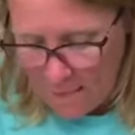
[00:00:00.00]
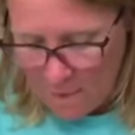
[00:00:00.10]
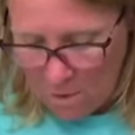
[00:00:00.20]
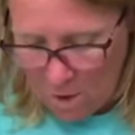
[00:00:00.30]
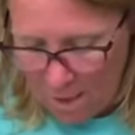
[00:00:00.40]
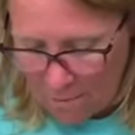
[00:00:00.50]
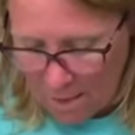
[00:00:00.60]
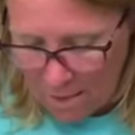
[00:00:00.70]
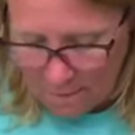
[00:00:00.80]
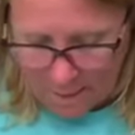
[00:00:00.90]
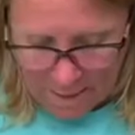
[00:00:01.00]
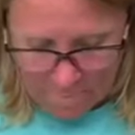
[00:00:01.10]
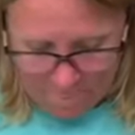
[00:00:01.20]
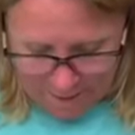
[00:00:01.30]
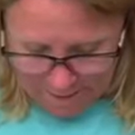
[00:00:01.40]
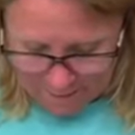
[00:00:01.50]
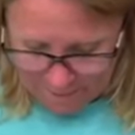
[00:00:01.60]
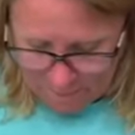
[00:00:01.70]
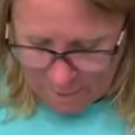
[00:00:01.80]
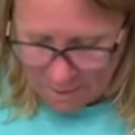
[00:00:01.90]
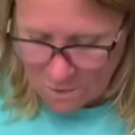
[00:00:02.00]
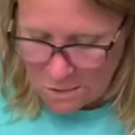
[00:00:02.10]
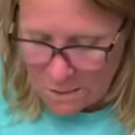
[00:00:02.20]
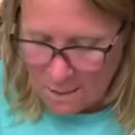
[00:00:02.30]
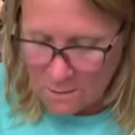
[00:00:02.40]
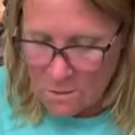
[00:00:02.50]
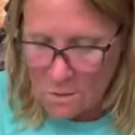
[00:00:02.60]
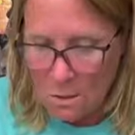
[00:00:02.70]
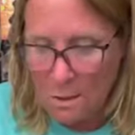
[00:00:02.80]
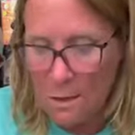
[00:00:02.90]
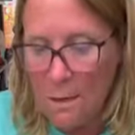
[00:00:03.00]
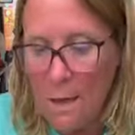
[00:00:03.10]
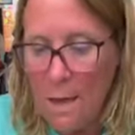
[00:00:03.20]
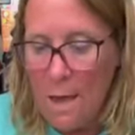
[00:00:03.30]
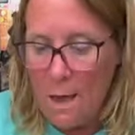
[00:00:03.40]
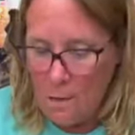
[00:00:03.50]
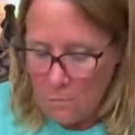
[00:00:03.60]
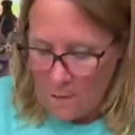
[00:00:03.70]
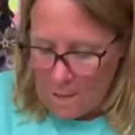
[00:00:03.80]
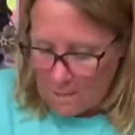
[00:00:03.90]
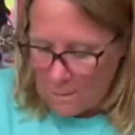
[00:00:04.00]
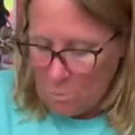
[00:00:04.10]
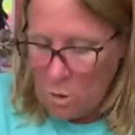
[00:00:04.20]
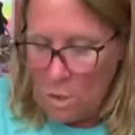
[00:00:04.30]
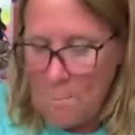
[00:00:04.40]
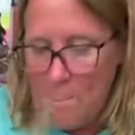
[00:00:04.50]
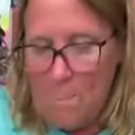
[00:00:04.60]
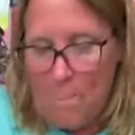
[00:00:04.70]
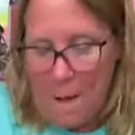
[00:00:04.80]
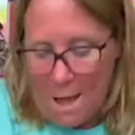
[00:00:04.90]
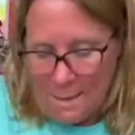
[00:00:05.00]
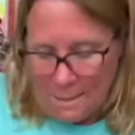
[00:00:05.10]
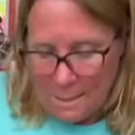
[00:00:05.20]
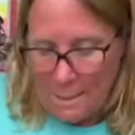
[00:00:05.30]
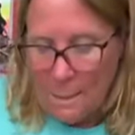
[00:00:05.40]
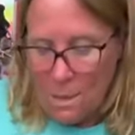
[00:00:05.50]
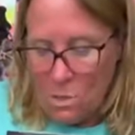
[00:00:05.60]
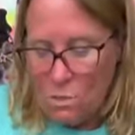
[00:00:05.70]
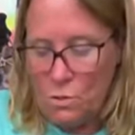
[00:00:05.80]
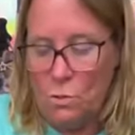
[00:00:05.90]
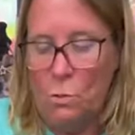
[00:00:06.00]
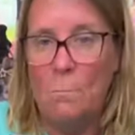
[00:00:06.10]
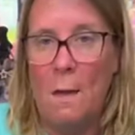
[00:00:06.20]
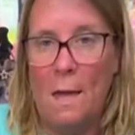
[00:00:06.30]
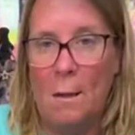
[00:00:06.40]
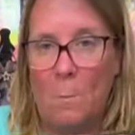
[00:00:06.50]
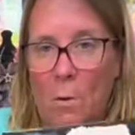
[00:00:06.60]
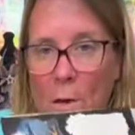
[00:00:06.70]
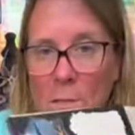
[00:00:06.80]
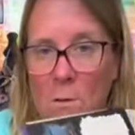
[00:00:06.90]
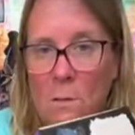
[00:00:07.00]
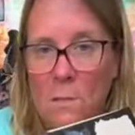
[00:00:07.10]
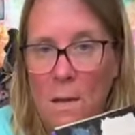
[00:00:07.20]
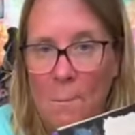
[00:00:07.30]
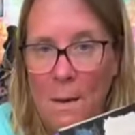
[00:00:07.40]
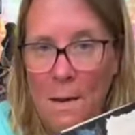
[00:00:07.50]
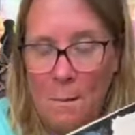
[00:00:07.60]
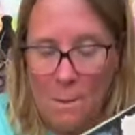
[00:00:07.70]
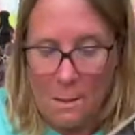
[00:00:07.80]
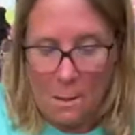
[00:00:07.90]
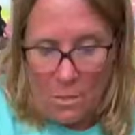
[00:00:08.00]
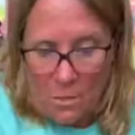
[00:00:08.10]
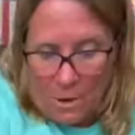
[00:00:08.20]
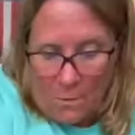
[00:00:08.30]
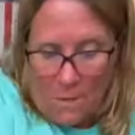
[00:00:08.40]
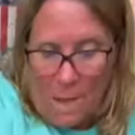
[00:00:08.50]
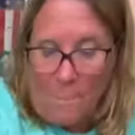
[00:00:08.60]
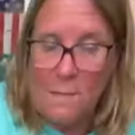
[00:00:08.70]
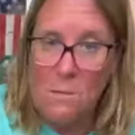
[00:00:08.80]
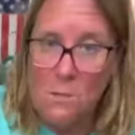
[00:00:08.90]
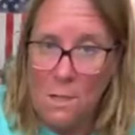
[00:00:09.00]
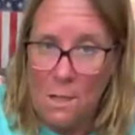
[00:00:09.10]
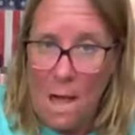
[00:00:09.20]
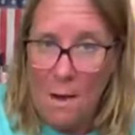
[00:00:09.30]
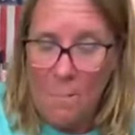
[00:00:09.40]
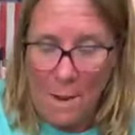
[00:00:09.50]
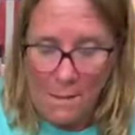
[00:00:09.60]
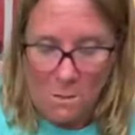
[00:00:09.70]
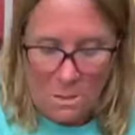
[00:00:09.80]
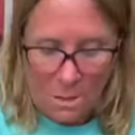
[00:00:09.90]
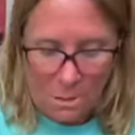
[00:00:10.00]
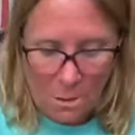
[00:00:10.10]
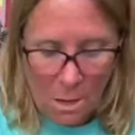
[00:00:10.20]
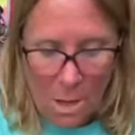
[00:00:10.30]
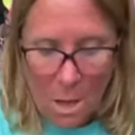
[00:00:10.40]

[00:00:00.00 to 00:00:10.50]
And then you have kind of like a base page to get started, and you've got some good binding to make a book. So it's going to be need to be a little thicker than that because there's a lot of pages here.